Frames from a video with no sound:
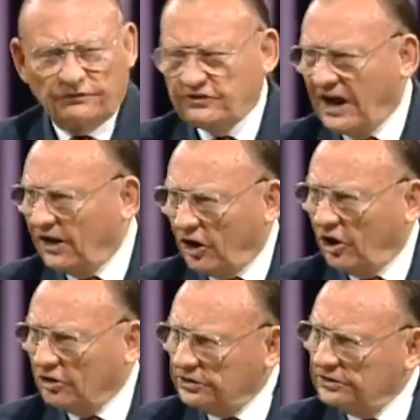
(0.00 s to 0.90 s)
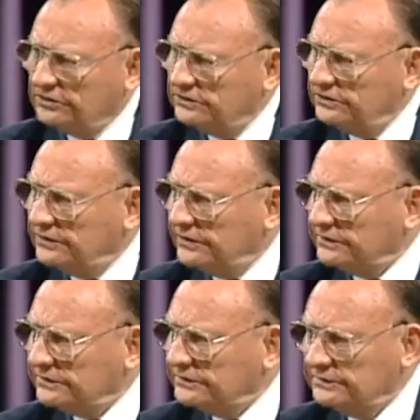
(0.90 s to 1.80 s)
dialogue
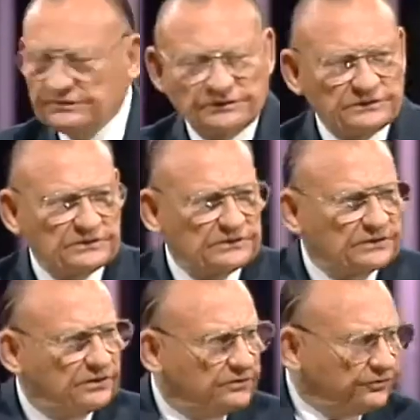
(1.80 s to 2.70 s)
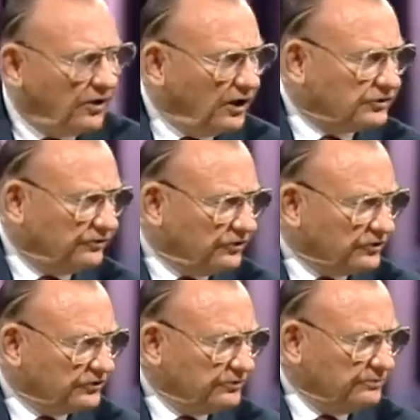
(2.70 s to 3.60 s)
and
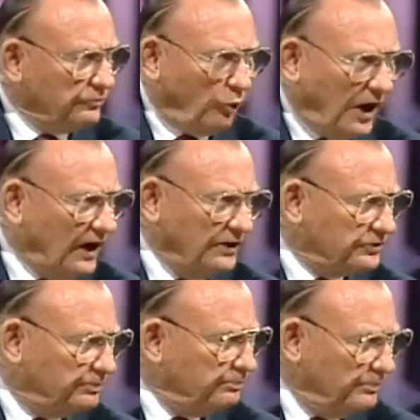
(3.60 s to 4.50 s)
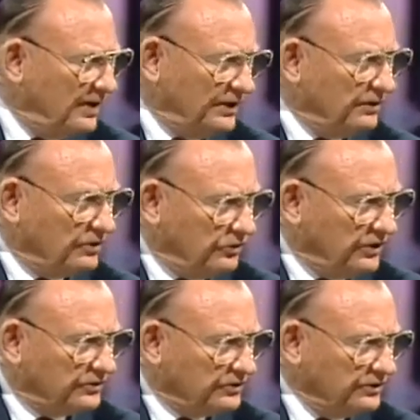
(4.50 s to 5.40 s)
philosophers, wise men, the Greeks.